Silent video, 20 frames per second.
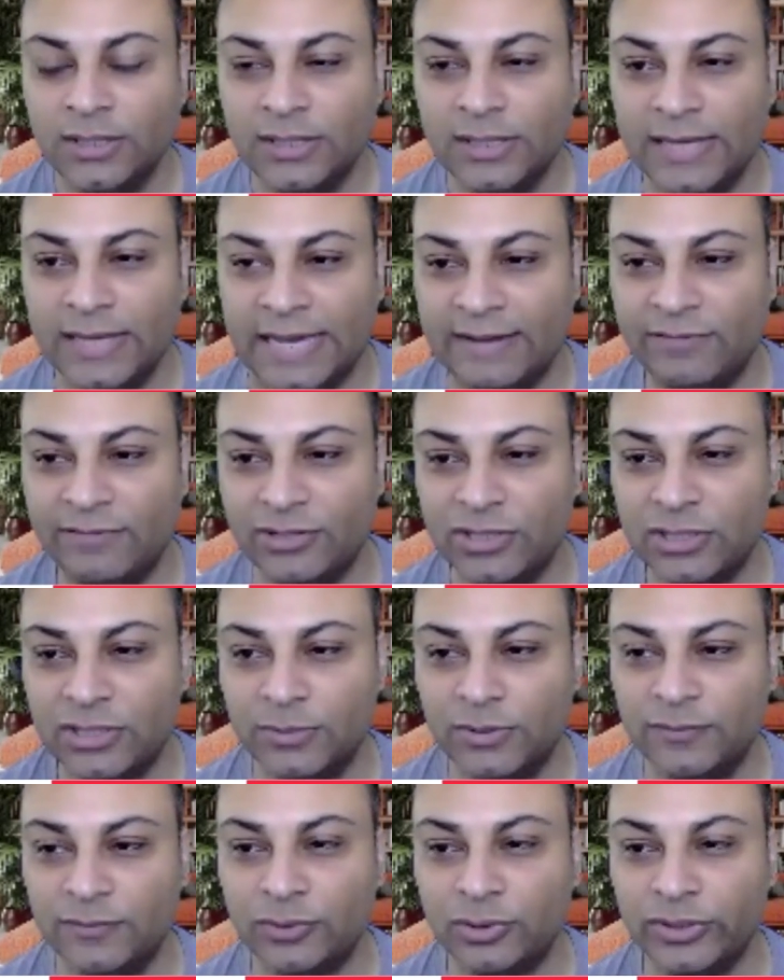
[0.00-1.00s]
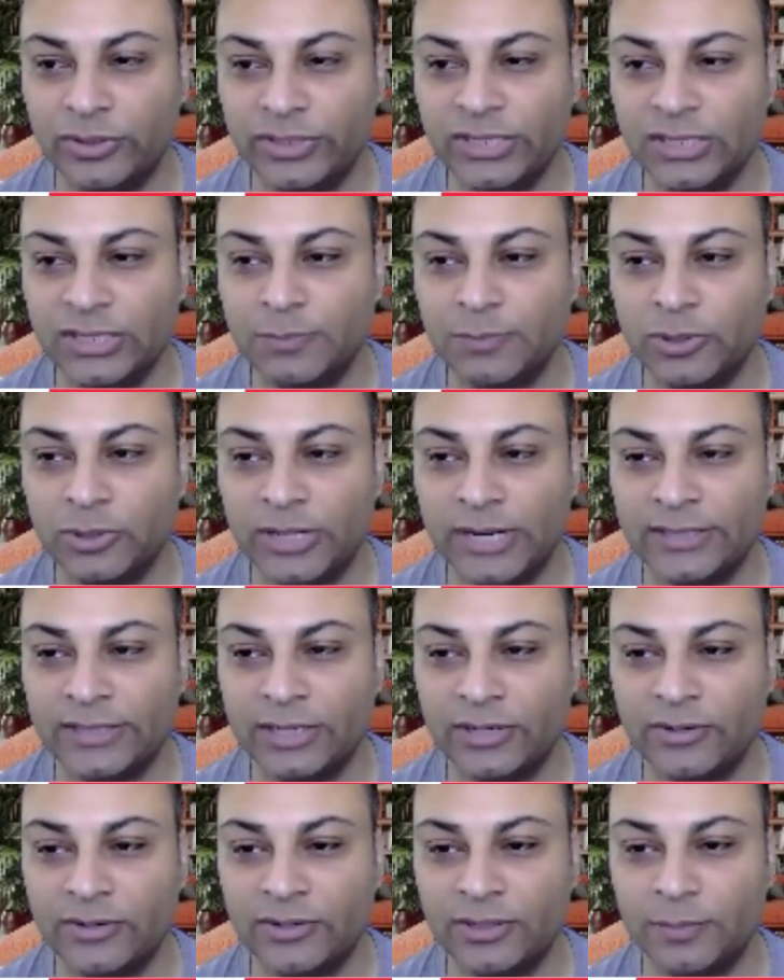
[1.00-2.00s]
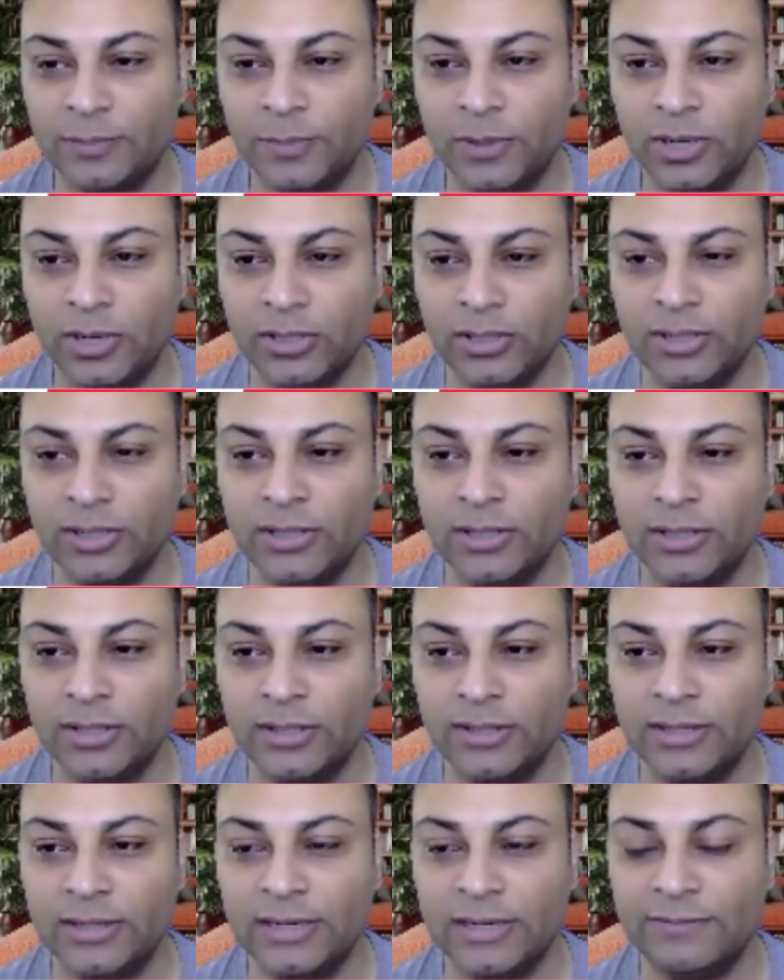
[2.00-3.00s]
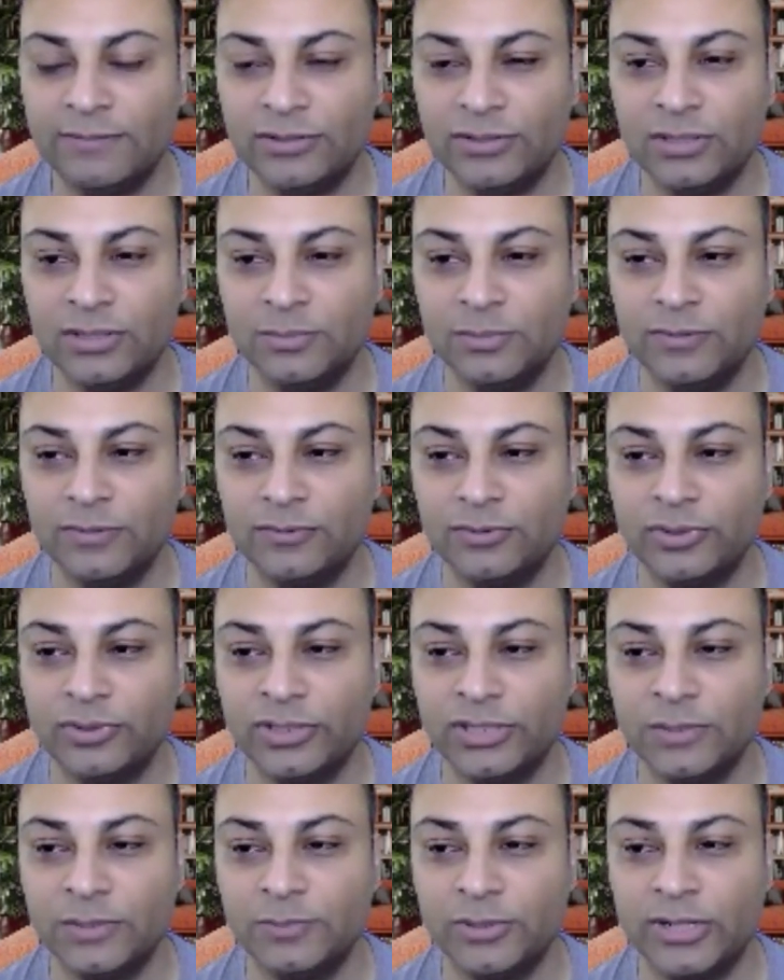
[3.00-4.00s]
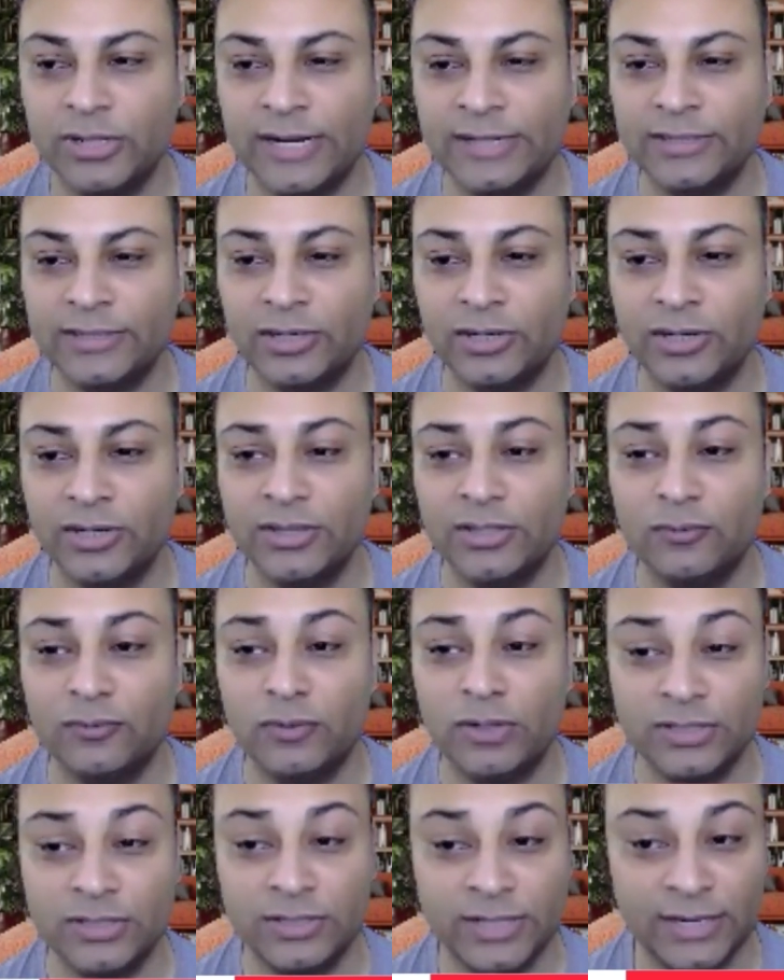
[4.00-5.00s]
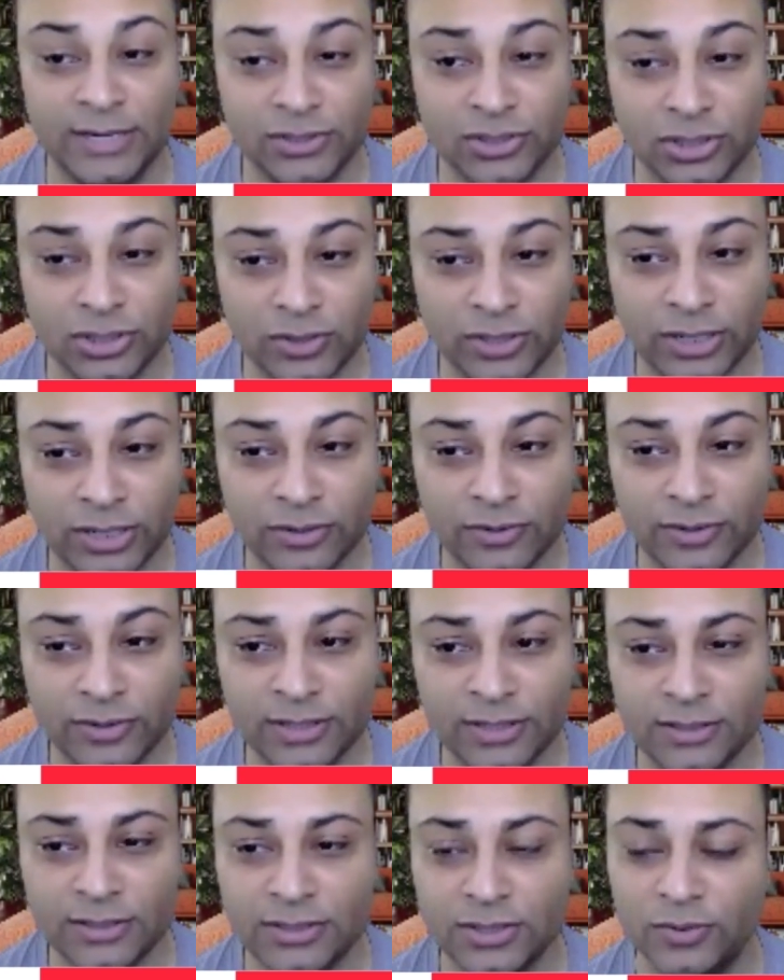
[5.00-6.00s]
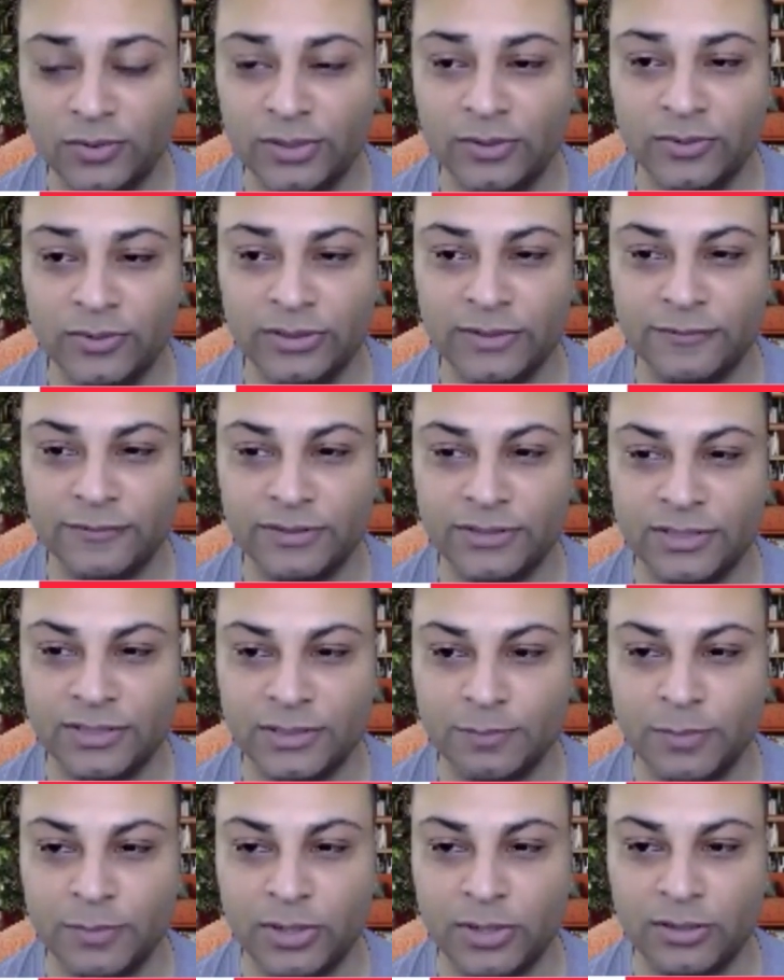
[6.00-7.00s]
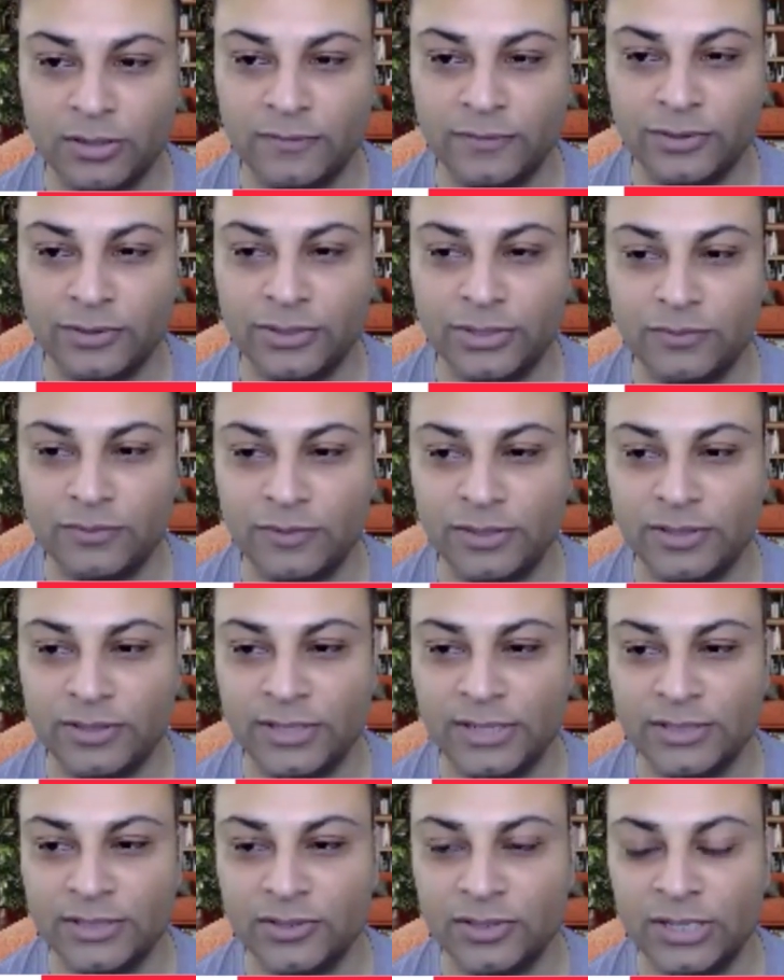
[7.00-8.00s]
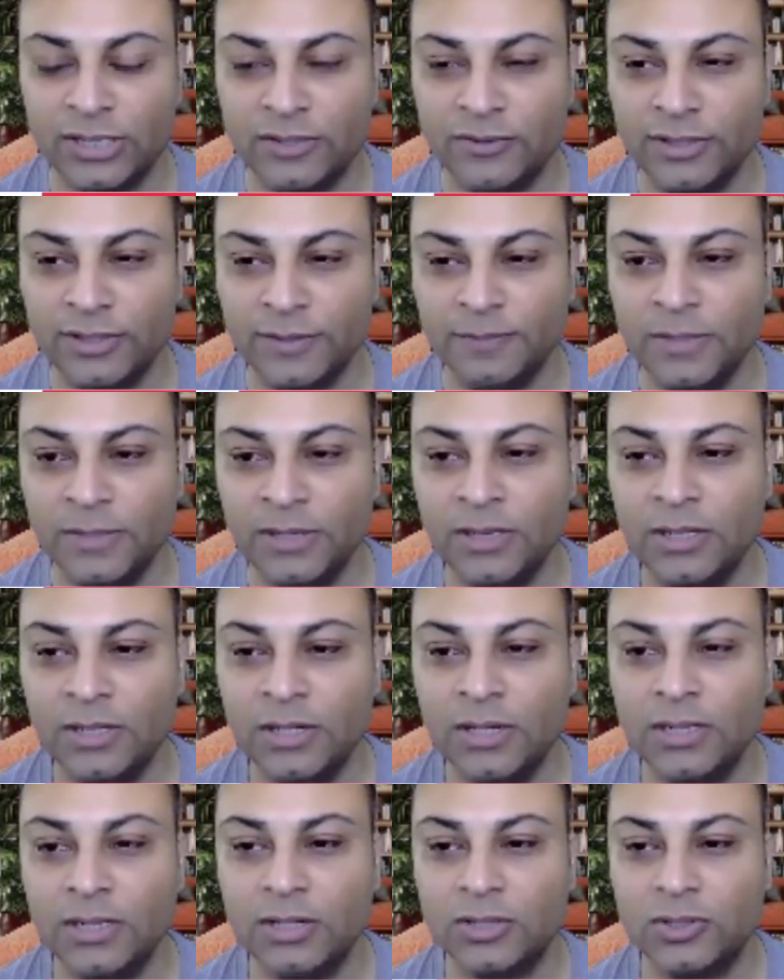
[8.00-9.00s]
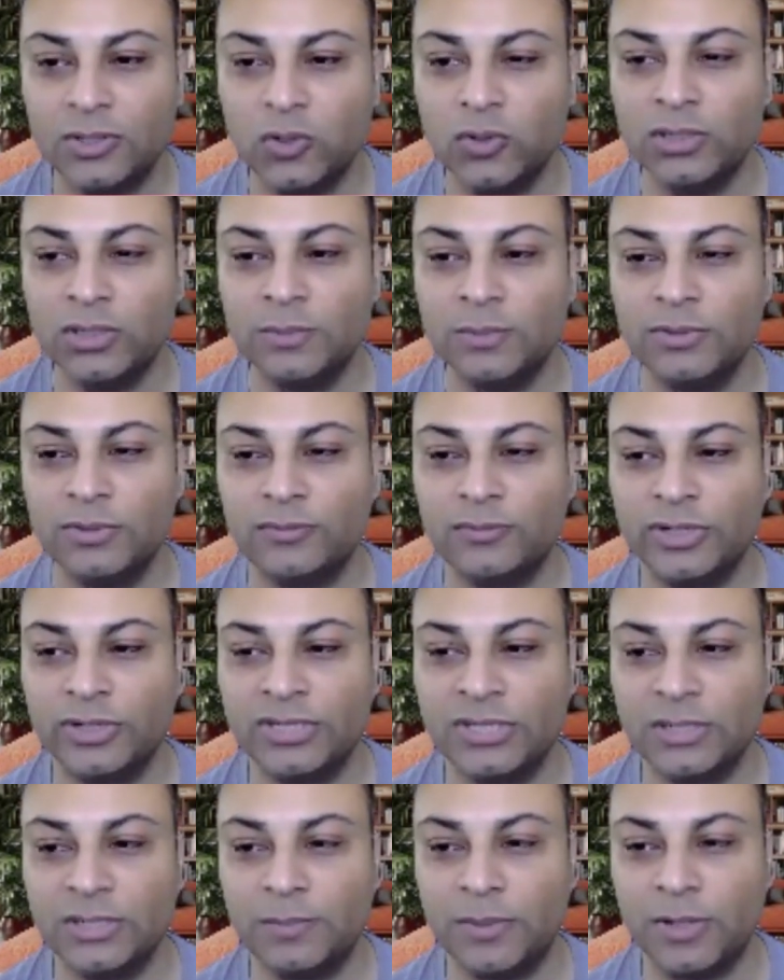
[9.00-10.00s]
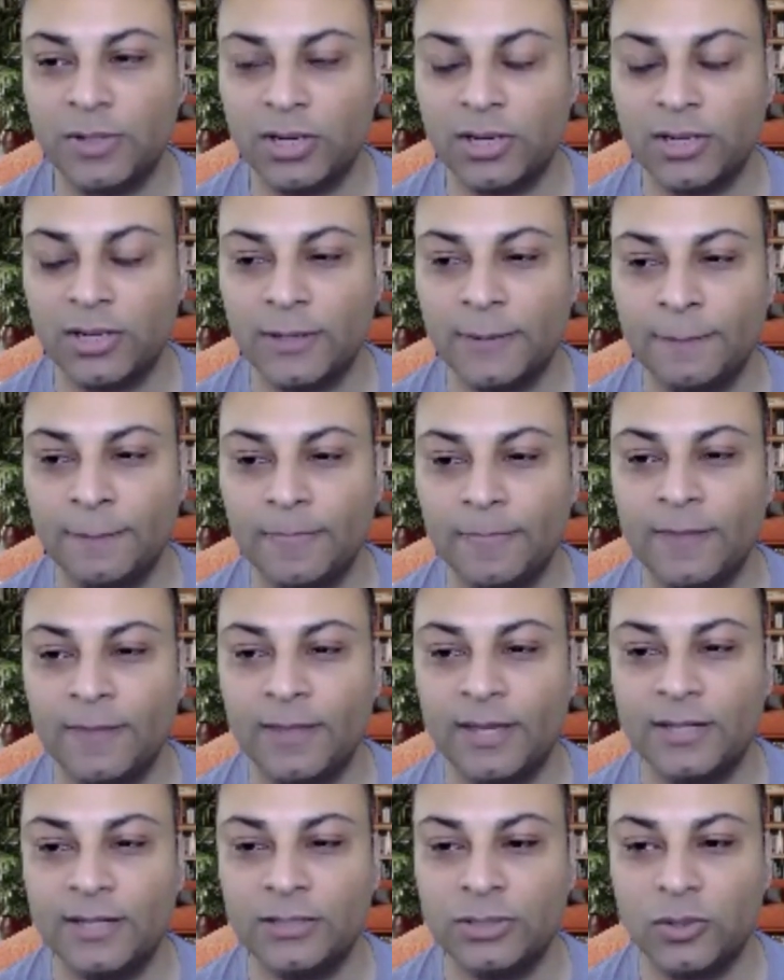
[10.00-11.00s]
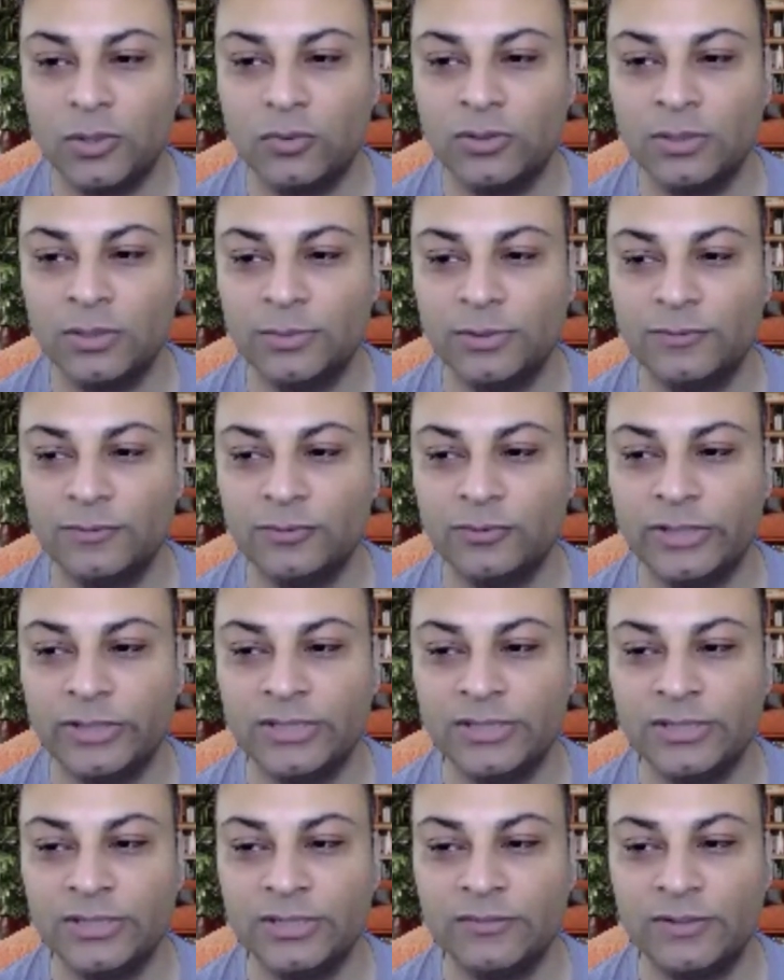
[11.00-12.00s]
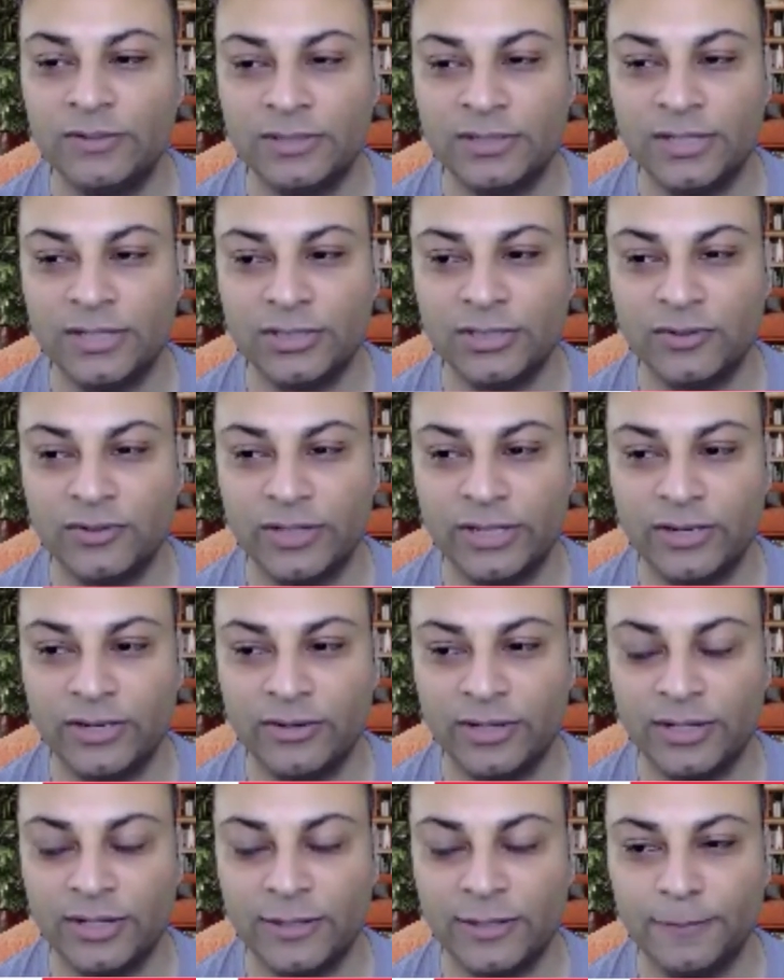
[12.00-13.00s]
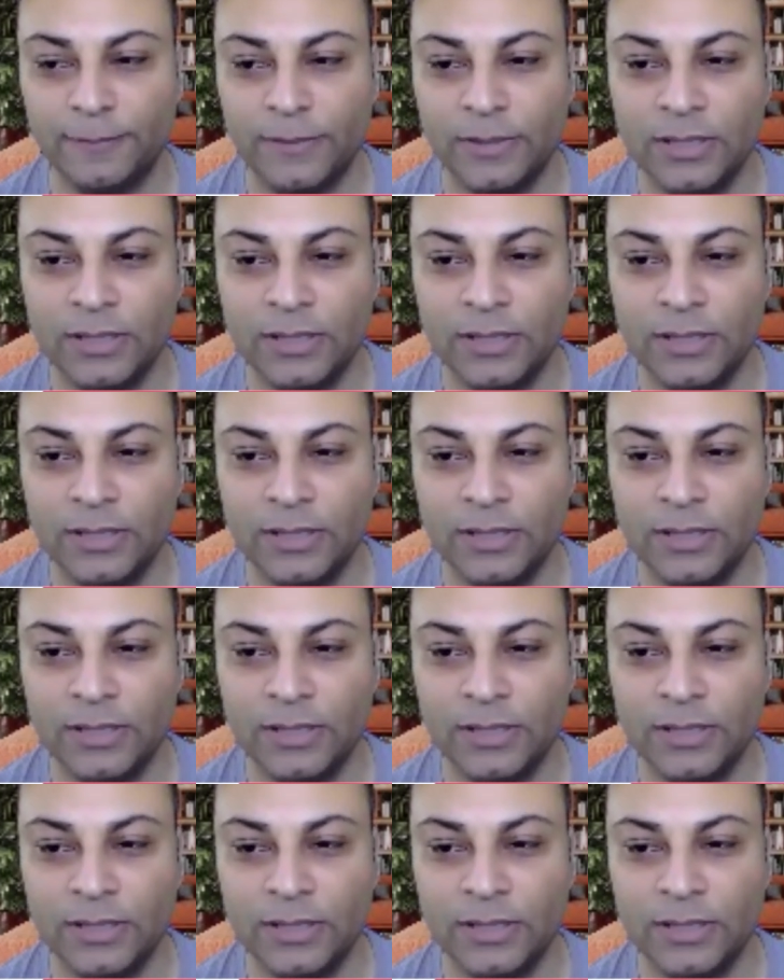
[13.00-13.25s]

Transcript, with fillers: the average number of trees per hectare in the park, the average number of trees per hectare in the residential area. So the only difference is park versus residential area, the total number of trees in the park and total number of trees in the residential area.